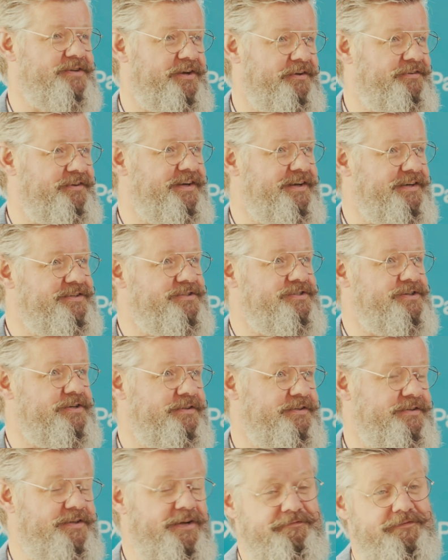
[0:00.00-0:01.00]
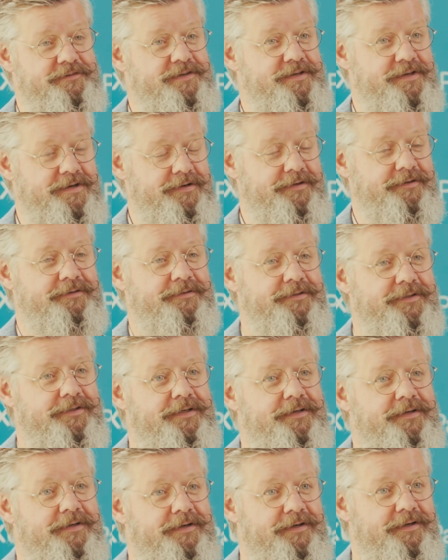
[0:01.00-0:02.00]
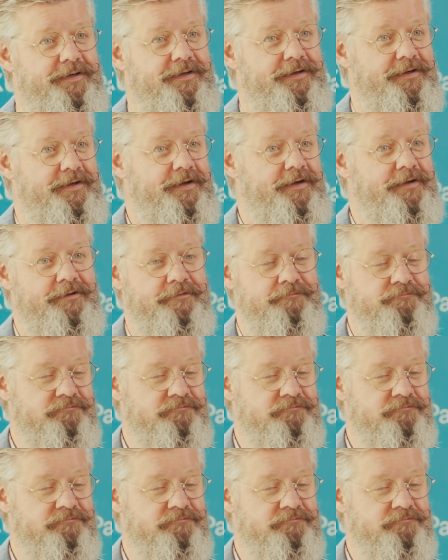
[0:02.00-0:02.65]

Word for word: I think it's a, definitely a, a